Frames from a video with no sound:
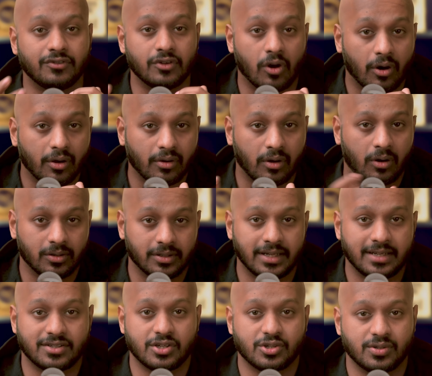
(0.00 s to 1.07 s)
your
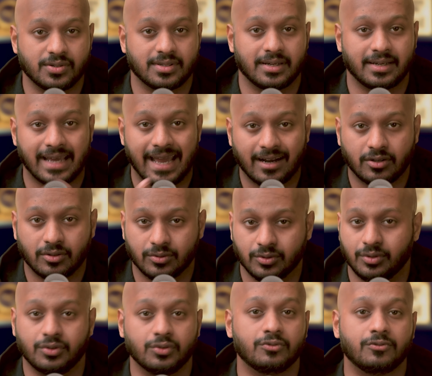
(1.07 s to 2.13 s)
organization is attacked or
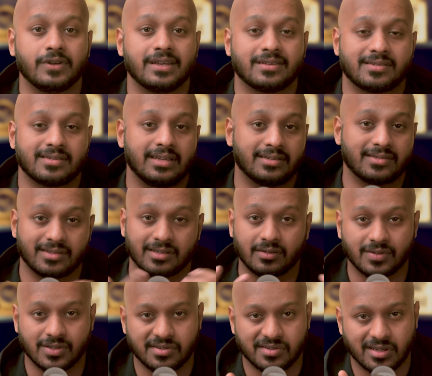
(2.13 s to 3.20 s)
you face a
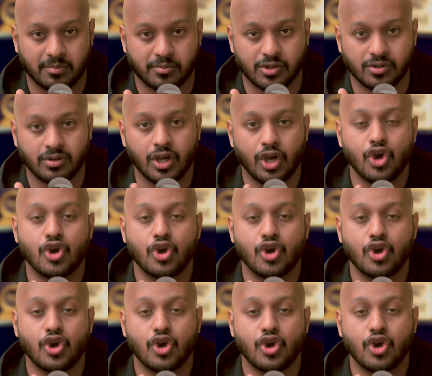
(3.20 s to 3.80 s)
service disruption,